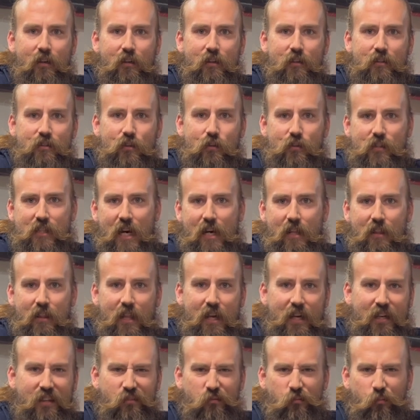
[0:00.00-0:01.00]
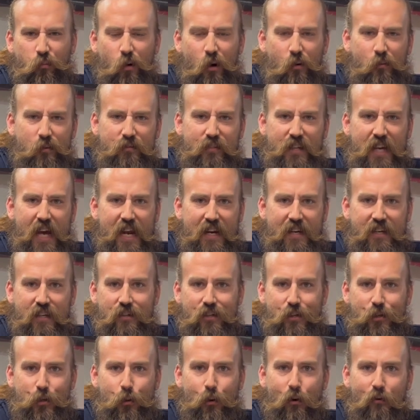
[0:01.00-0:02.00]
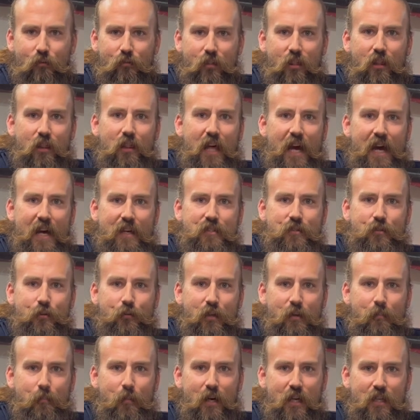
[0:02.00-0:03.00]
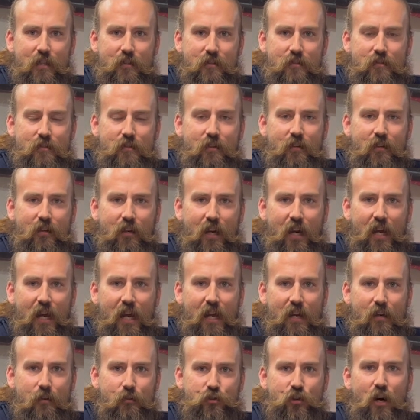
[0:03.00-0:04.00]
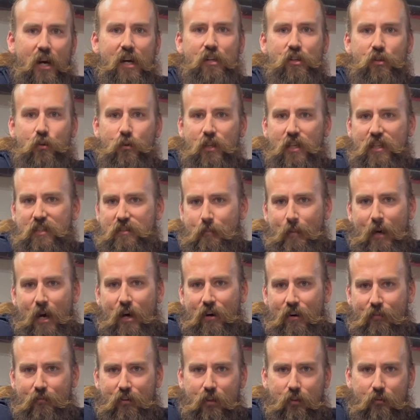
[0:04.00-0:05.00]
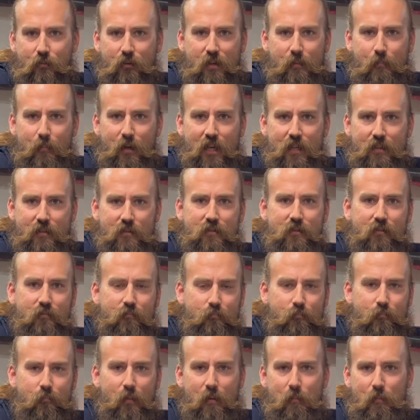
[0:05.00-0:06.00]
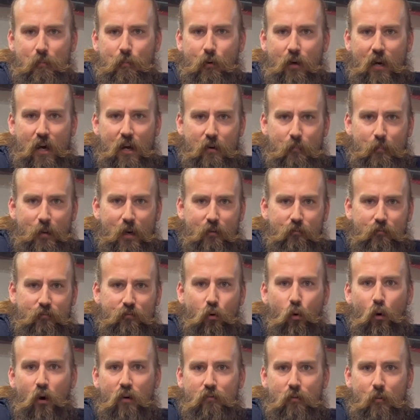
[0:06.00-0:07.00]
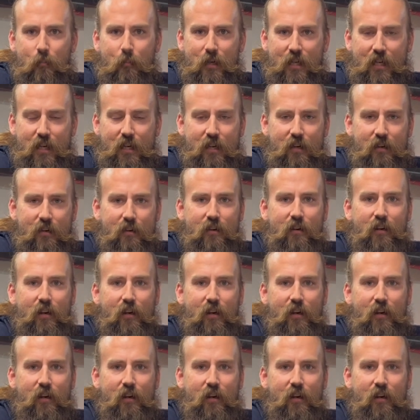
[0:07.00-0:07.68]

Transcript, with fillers: So it's kind of like what we've got here new over the last three months. And try to do these about every three months, maybe put out about four of them a year.